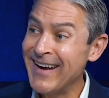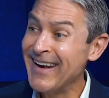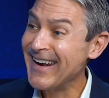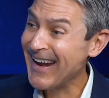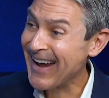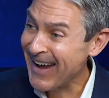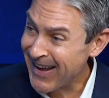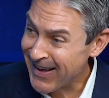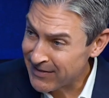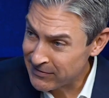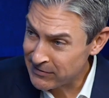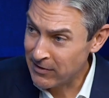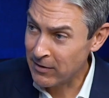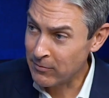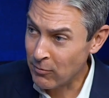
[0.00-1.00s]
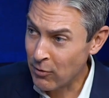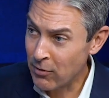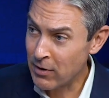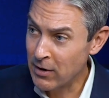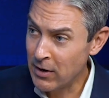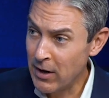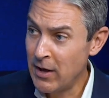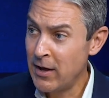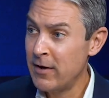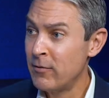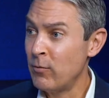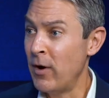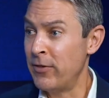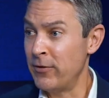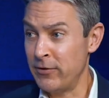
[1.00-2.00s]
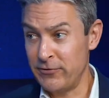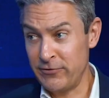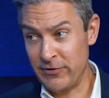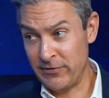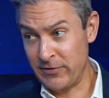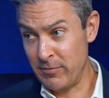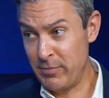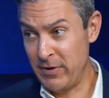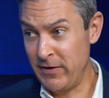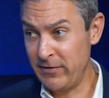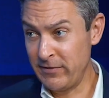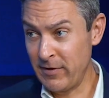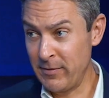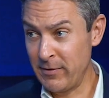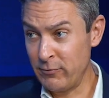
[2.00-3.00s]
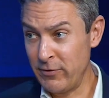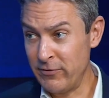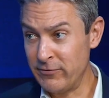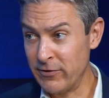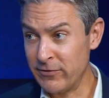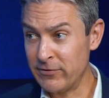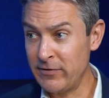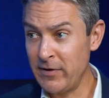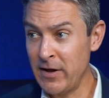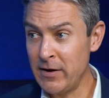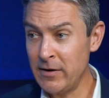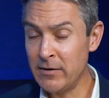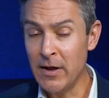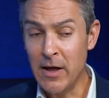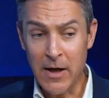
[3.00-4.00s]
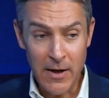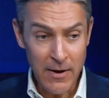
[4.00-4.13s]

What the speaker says: and it has done more. Whether it's just the peace summit we've just seen,